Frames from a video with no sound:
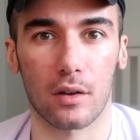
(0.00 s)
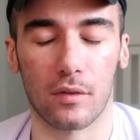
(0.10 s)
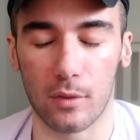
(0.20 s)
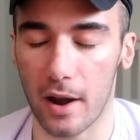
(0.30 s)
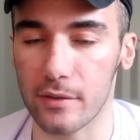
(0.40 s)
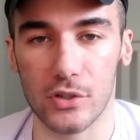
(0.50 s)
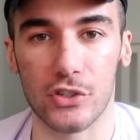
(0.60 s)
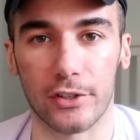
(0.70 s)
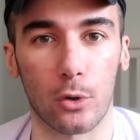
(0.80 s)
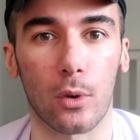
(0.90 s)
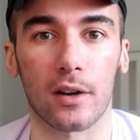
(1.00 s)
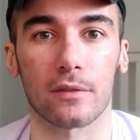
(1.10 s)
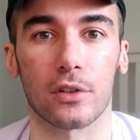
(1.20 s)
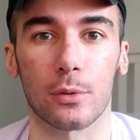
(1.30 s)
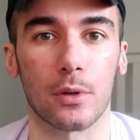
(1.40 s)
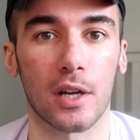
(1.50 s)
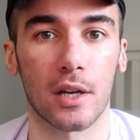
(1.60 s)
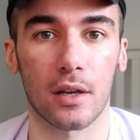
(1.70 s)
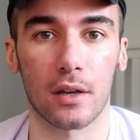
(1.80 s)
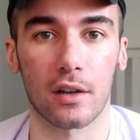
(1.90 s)
for every single one of you,
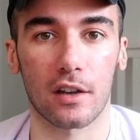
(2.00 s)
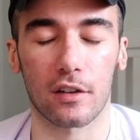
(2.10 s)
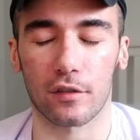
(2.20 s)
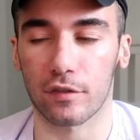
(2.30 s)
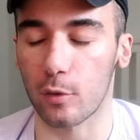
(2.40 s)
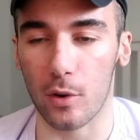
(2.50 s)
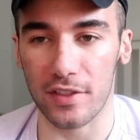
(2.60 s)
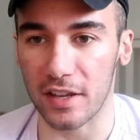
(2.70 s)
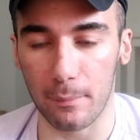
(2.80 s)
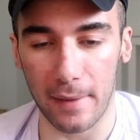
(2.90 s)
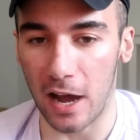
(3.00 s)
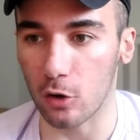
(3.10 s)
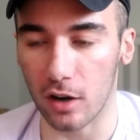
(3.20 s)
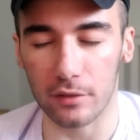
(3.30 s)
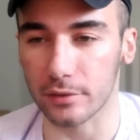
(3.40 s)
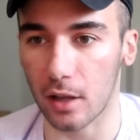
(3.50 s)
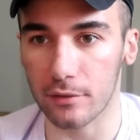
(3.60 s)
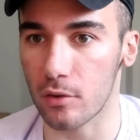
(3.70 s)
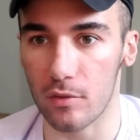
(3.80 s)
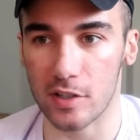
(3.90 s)
for the amount of
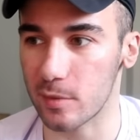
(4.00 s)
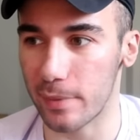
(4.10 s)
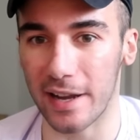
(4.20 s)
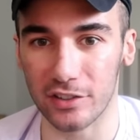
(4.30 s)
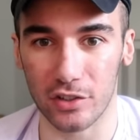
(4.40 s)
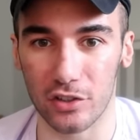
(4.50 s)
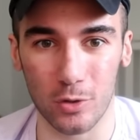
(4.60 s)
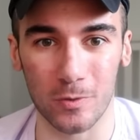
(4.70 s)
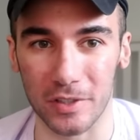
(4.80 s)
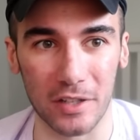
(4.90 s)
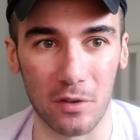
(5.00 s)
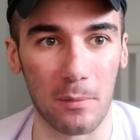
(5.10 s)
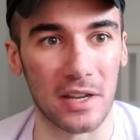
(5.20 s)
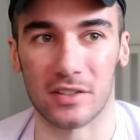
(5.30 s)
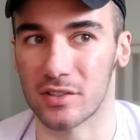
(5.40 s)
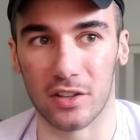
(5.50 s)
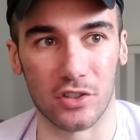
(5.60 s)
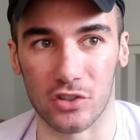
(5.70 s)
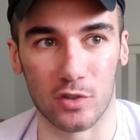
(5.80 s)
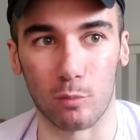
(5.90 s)
love and respect you've given me in
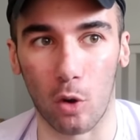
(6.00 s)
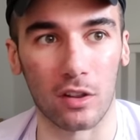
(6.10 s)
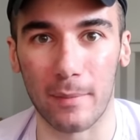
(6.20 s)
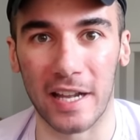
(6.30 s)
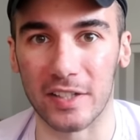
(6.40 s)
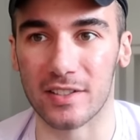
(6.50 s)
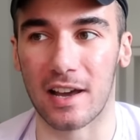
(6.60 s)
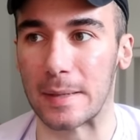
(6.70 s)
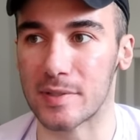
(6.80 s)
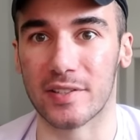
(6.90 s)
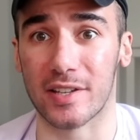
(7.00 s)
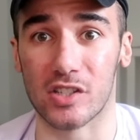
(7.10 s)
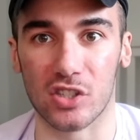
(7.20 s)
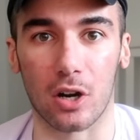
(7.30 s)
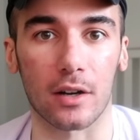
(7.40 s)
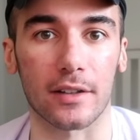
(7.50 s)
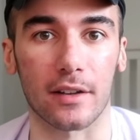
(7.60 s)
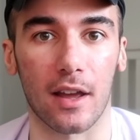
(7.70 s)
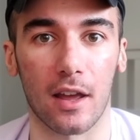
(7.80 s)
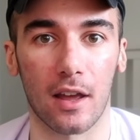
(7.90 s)
such a small amount of time since I
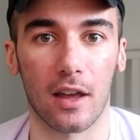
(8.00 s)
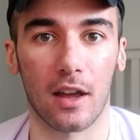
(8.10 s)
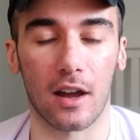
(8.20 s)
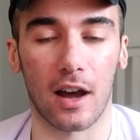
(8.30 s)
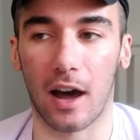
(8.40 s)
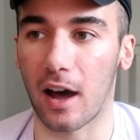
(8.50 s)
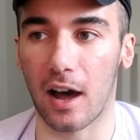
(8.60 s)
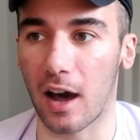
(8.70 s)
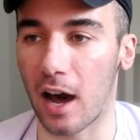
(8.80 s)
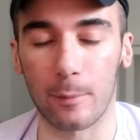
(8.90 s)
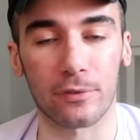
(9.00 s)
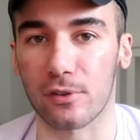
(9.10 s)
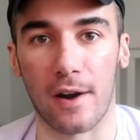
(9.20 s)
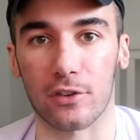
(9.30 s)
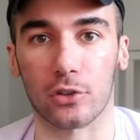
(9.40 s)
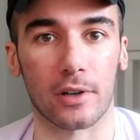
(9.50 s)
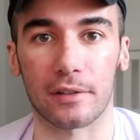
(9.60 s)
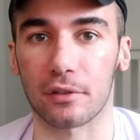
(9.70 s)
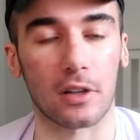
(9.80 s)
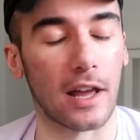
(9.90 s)
started. I'm forever
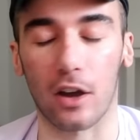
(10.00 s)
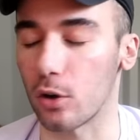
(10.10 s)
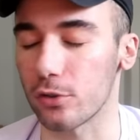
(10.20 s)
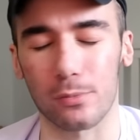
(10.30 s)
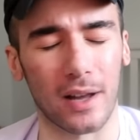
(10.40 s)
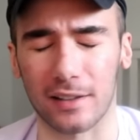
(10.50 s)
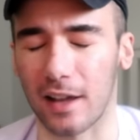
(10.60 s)
grateful. I owe you my